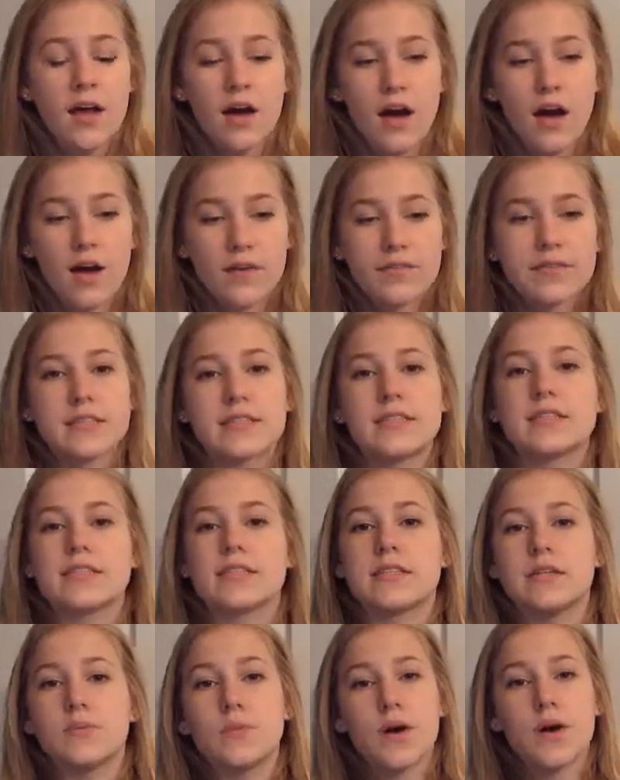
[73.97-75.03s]

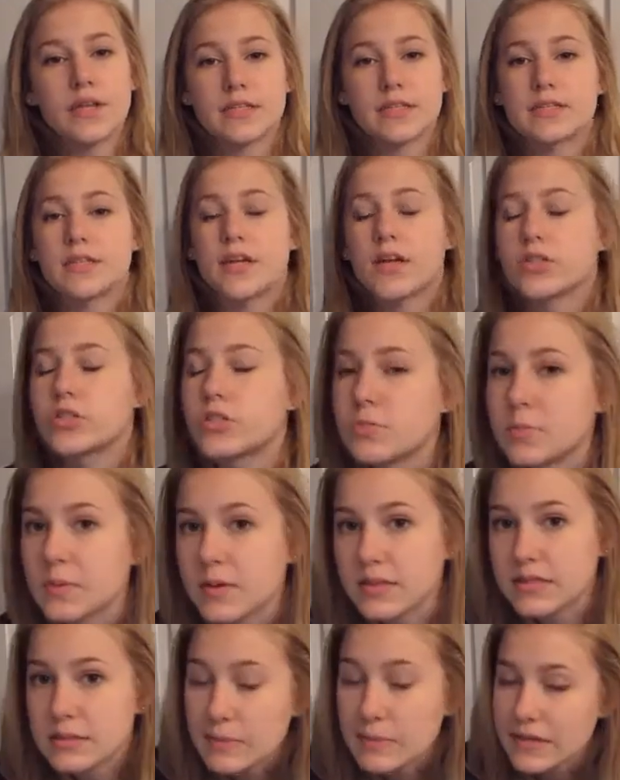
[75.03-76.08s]
obviously, one, it's not super
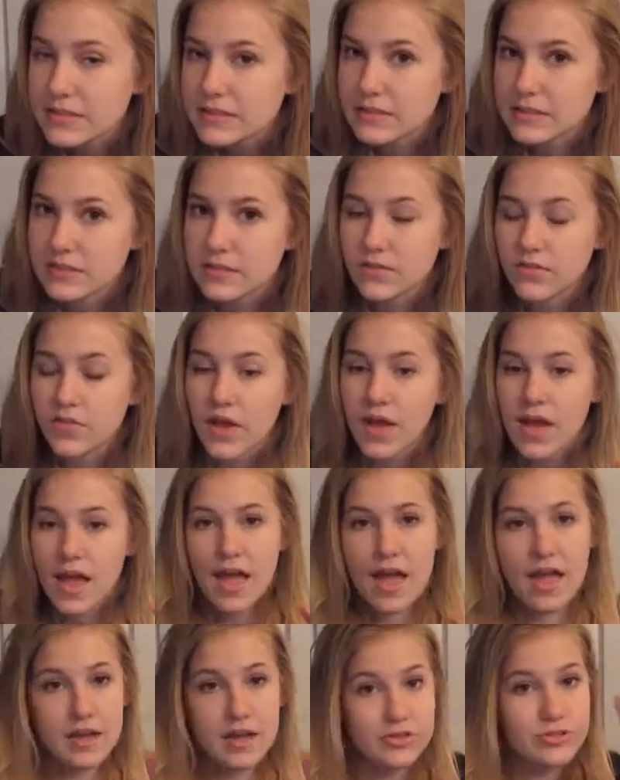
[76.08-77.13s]
expensive,
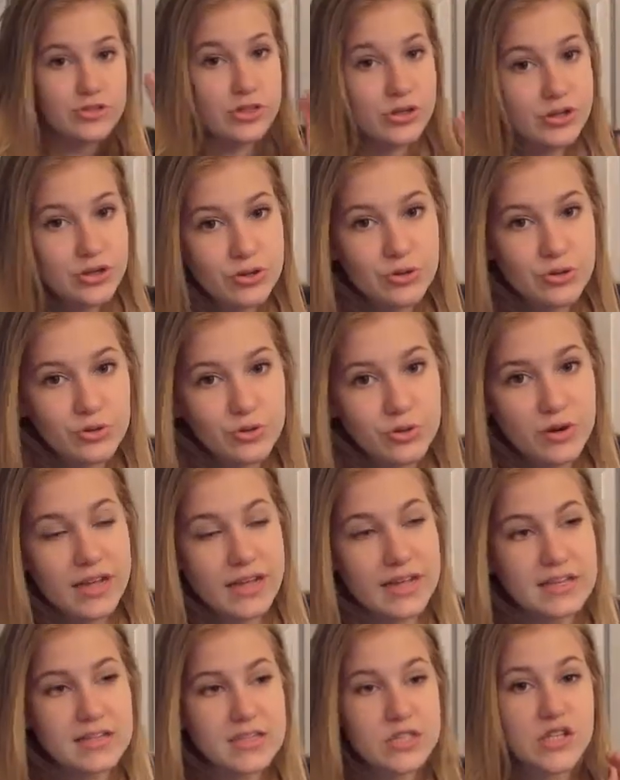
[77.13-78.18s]
and two,
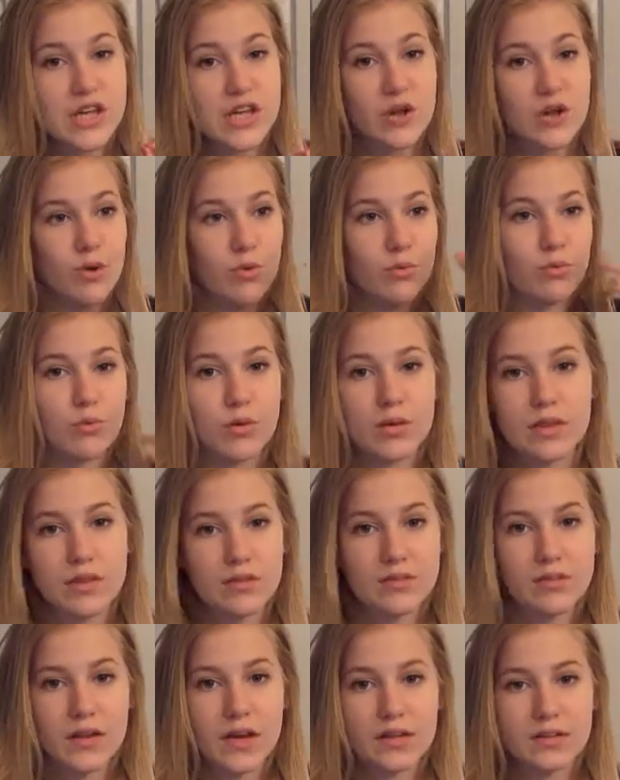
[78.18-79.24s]
it is, like, really
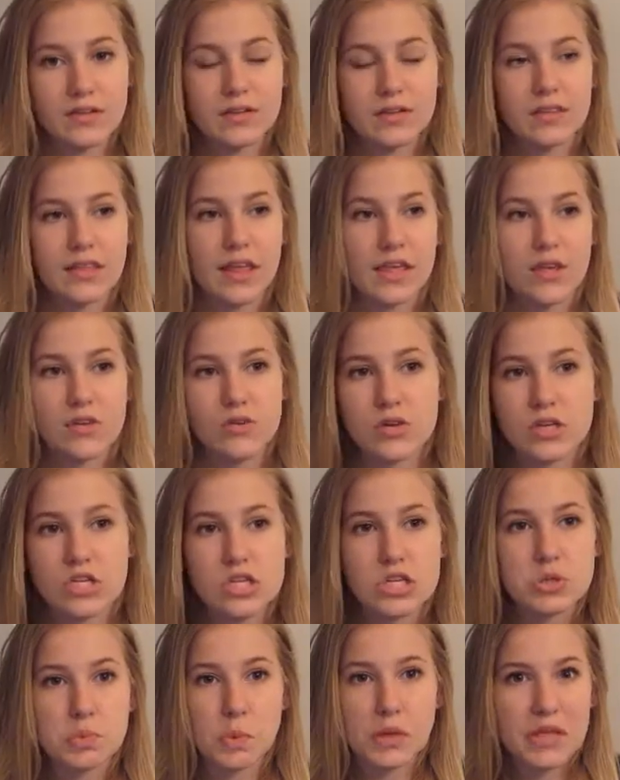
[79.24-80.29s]
fun. Like, you can
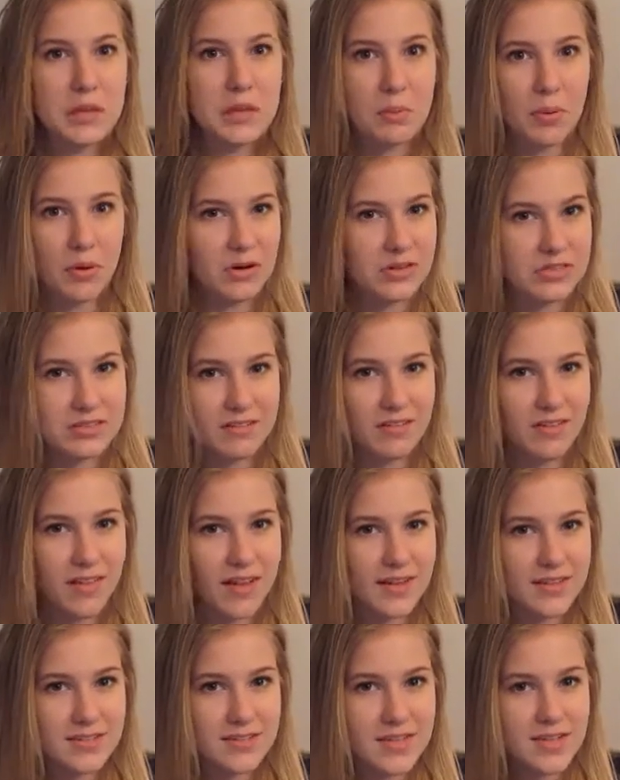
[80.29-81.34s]
just really
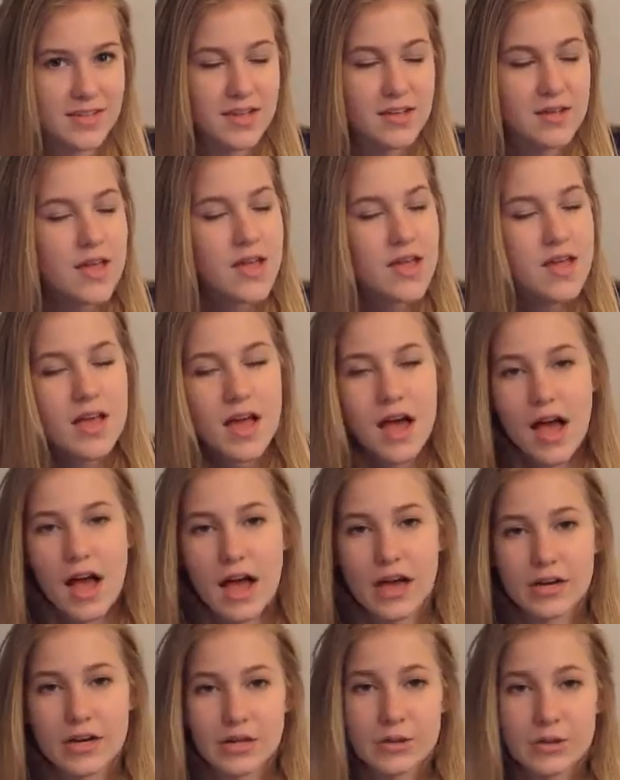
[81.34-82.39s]
personalize it.
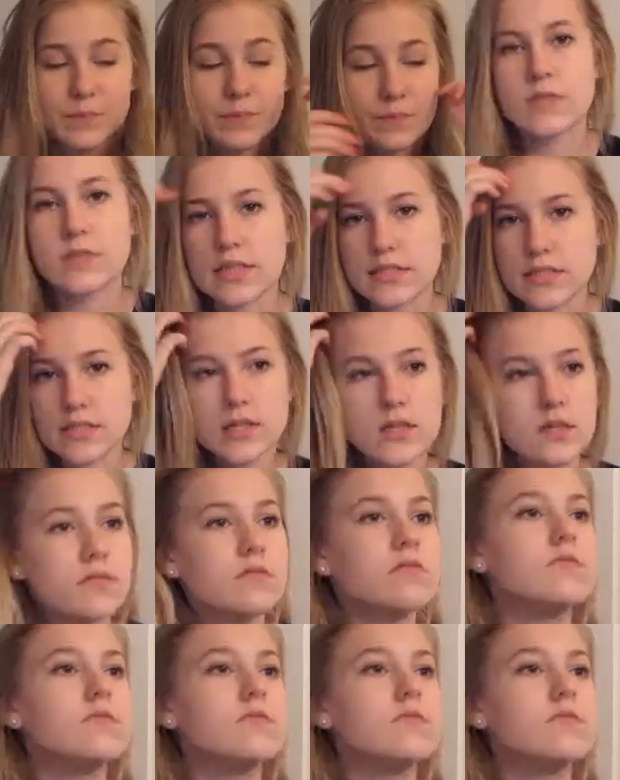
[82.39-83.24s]
I don't know. That's, like,